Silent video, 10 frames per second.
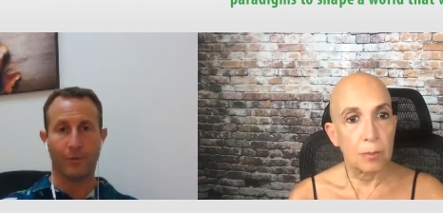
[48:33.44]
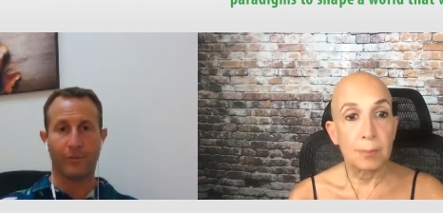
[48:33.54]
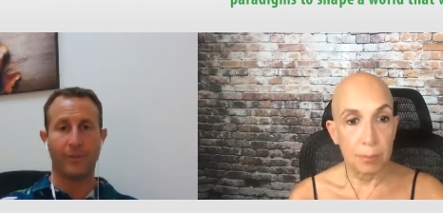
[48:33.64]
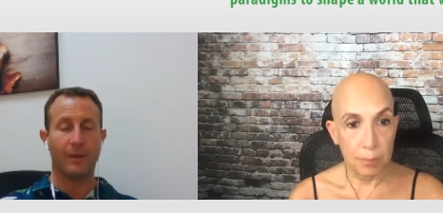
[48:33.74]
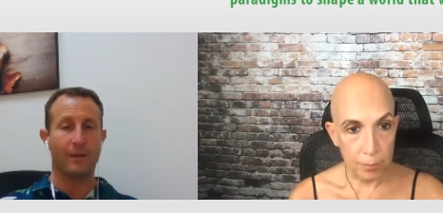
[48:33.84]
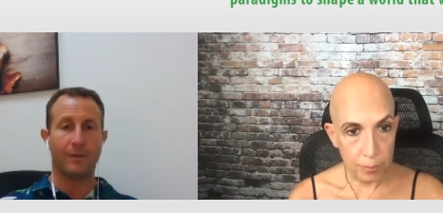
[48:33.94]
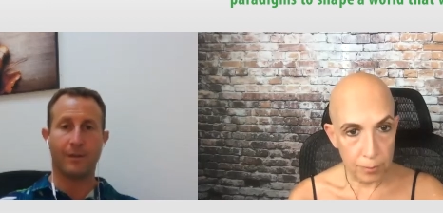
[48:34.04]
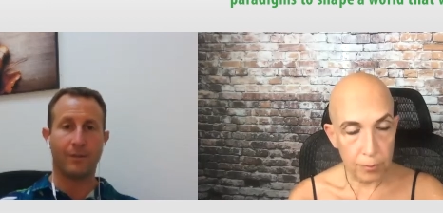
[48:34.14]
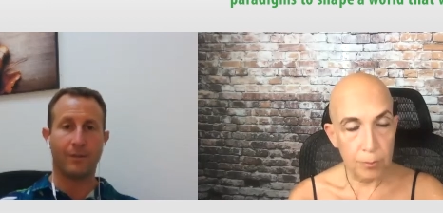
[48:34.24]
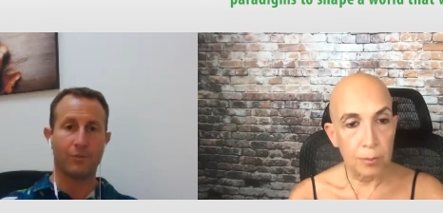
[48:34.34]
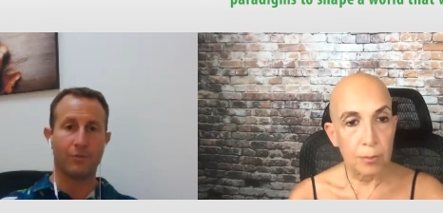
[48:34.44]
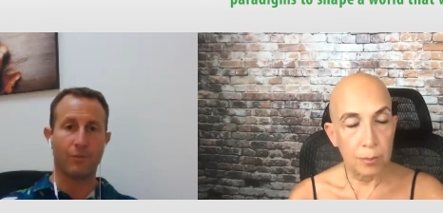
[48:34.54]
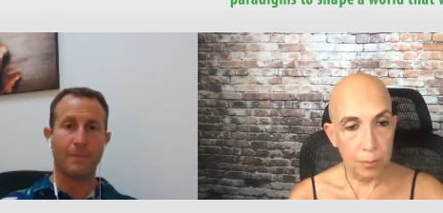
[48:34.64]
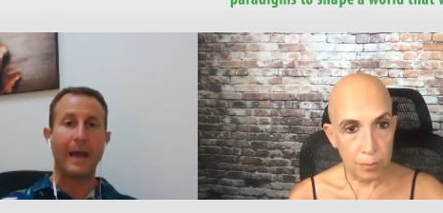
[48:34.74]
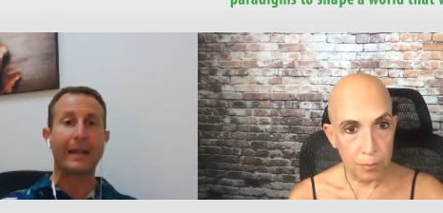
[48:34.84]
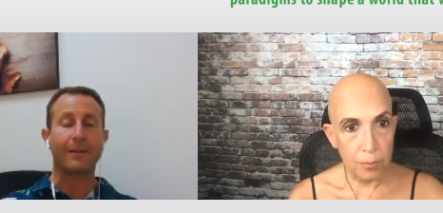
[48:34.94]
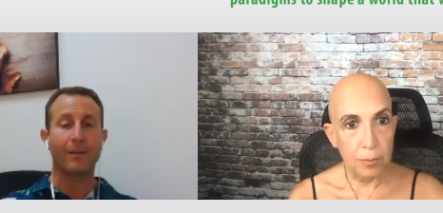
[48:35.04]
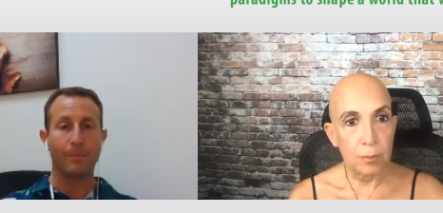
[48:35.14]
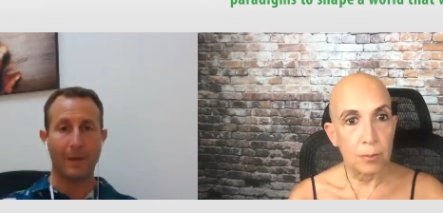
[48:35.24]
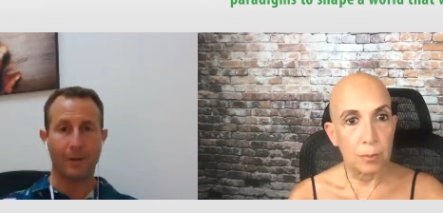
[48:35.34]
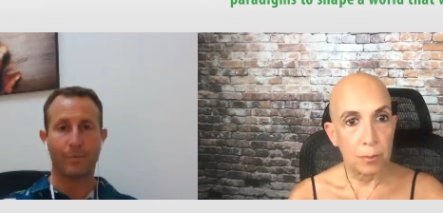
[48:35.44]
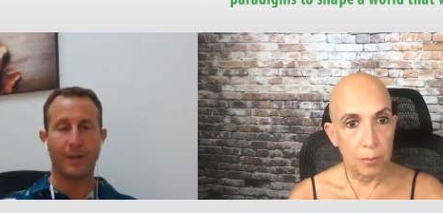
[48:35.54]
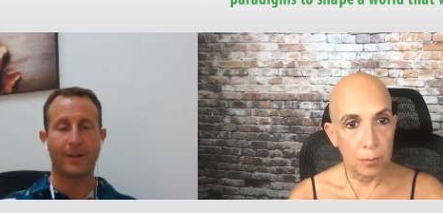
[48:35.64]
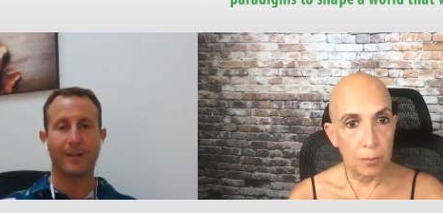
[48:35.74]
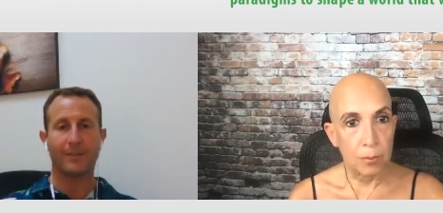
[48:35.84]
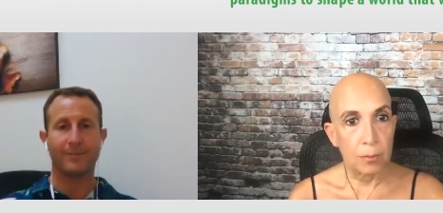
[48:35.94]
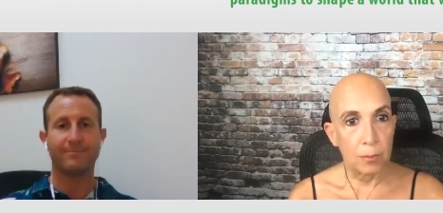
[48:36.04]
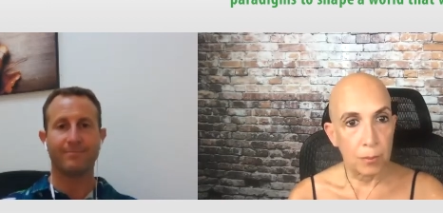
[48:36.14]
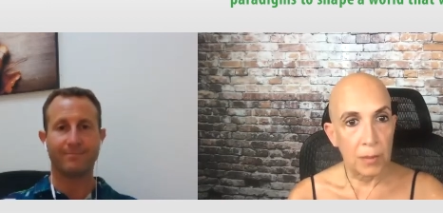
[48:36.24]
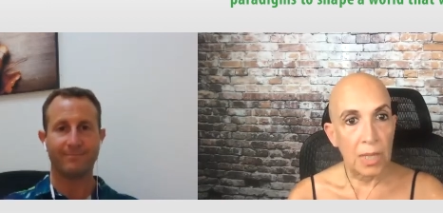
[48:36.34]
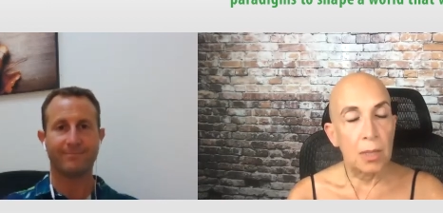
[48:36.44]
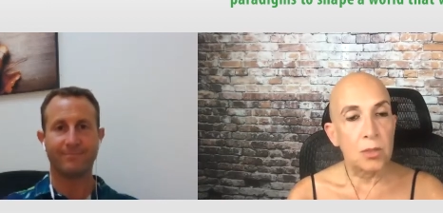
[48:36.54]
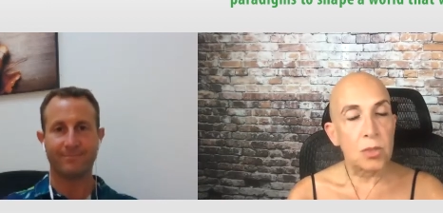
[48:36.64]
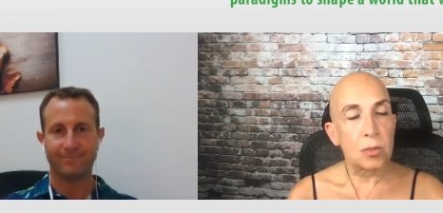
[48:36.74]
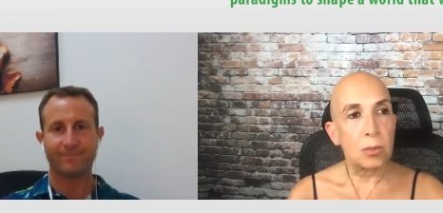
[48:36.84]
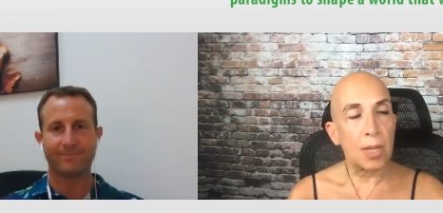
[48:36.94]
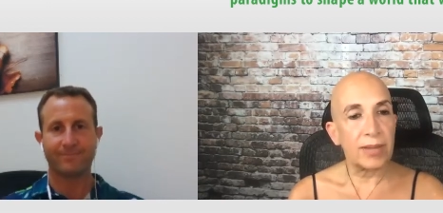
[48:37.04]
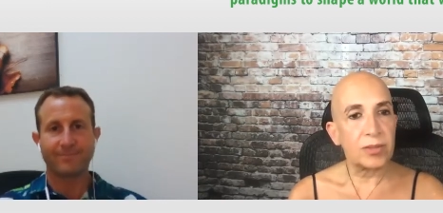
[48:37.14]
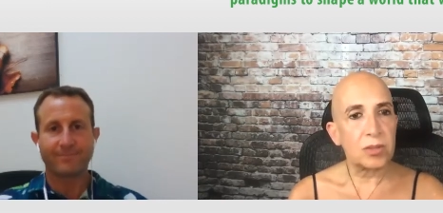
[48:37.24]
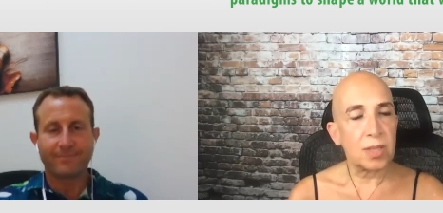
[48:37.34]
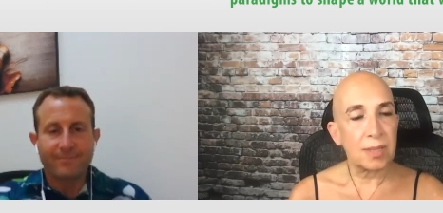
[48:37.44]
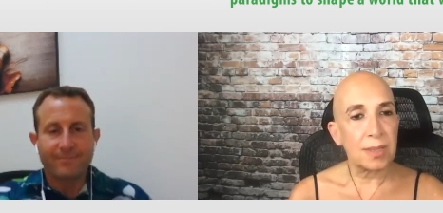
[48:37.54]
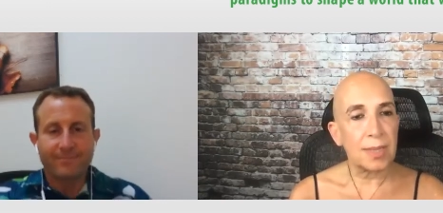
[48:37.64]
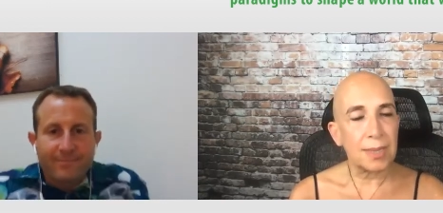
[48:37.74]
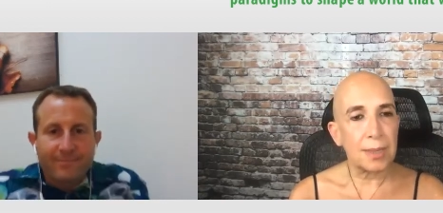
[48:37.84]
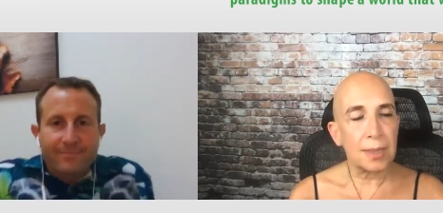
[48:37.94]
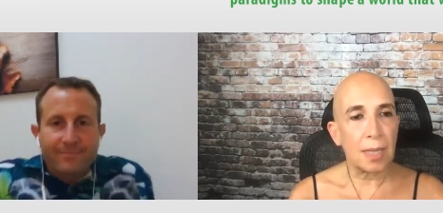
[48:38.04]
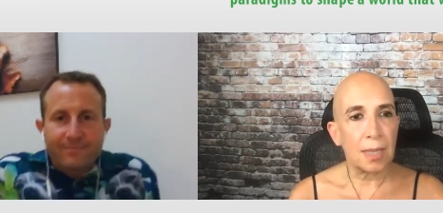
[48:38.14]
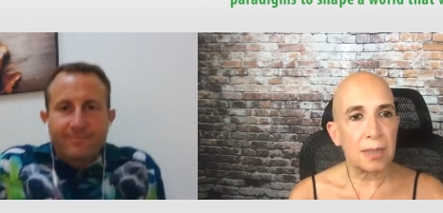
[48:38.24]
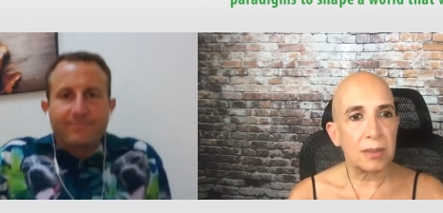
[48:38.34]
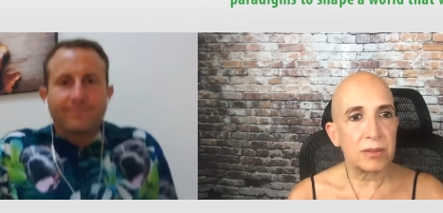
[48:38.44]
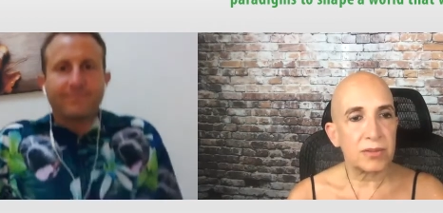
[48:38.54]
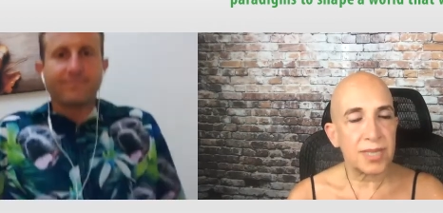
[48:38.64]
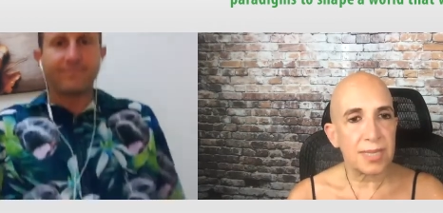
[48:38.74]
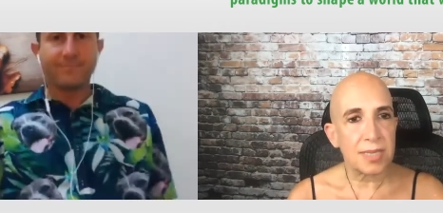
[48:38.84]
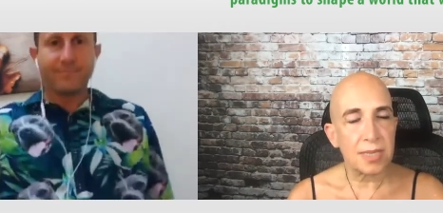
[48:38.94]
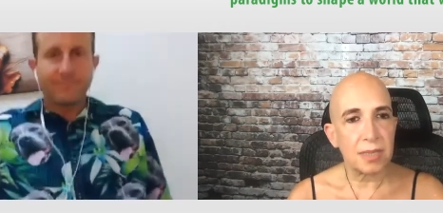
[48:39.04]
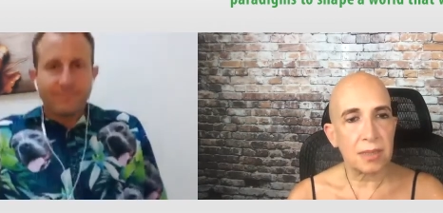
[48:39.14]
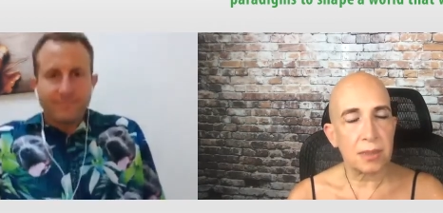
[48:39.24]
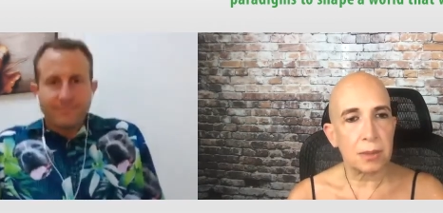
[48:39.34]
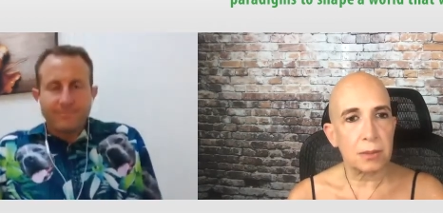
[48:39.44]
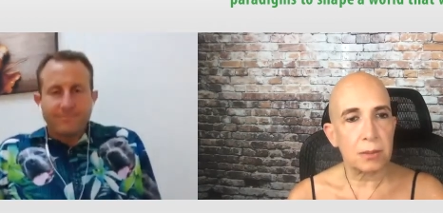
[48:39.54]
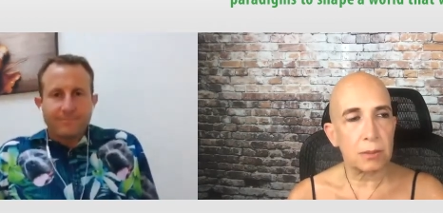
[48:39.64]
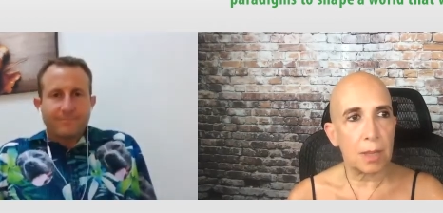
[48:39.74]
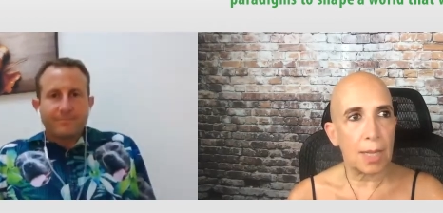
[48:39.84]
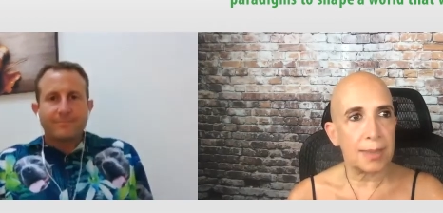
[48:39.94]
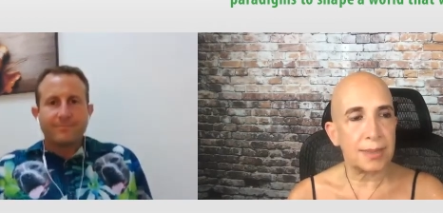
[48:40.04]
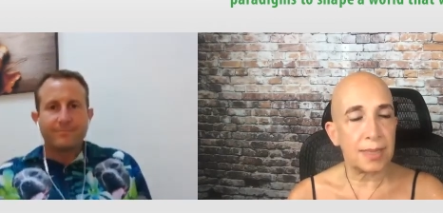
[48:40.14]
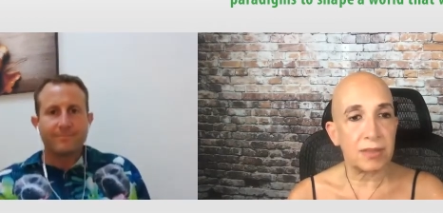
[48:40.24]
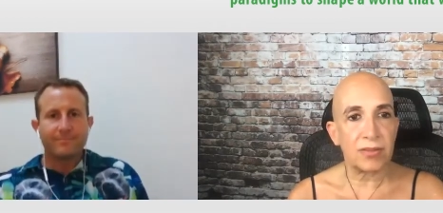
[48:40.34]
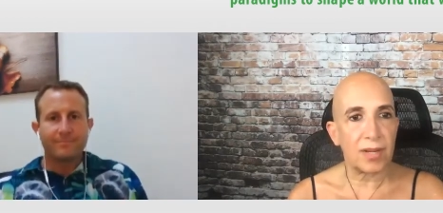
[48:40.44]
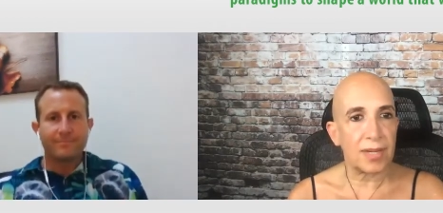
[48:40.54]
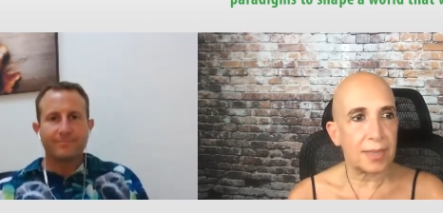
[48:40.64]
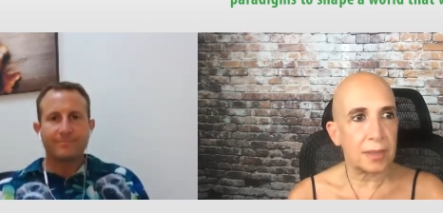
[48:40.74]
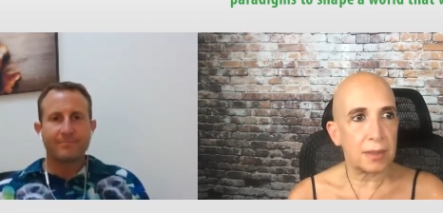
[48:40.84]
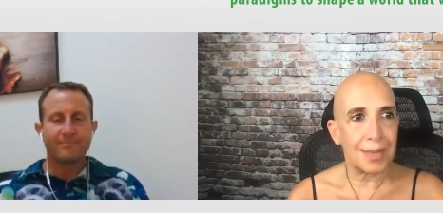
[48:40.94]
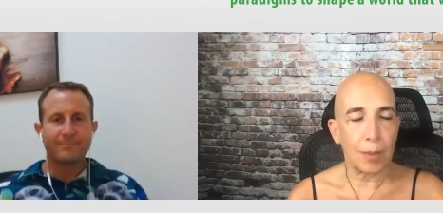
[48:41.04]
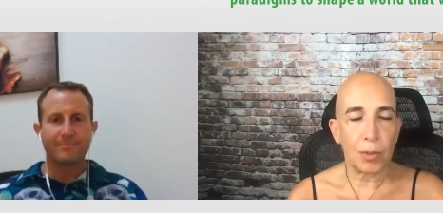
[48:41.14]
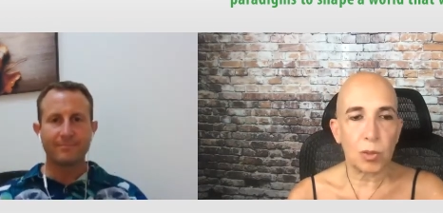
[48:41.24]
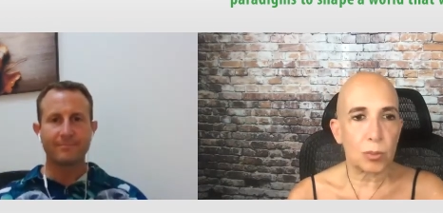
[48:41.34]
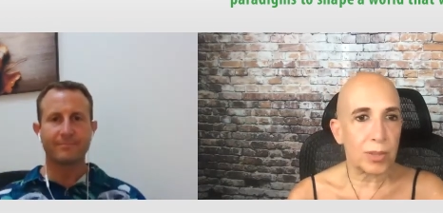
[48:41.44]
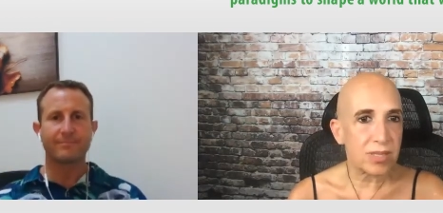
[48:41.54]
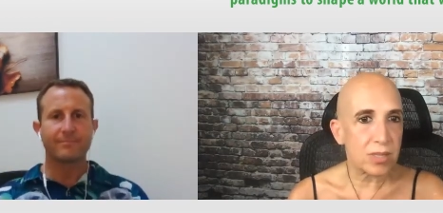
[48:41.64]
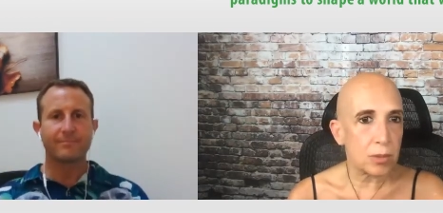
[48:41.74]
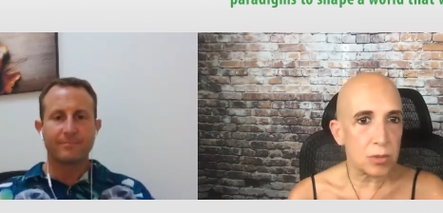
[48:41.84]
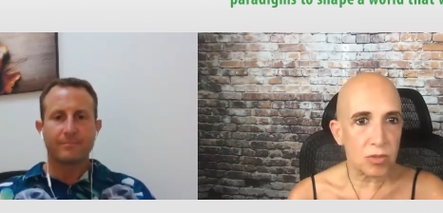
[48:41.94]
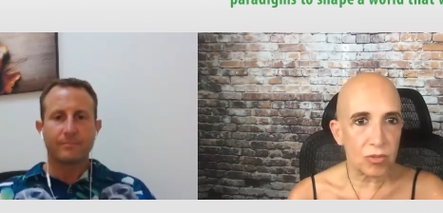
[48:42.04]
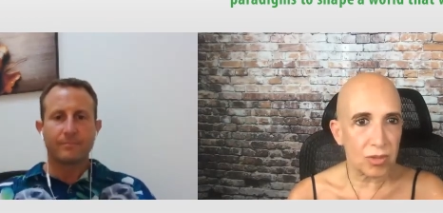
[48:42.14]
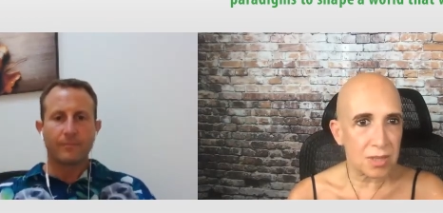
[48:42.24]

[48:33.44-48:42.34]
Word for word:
Speaker 1: that it is a dramatically better product.
Speaker 2: So, have you done any kind of testing to identify chemical residues, for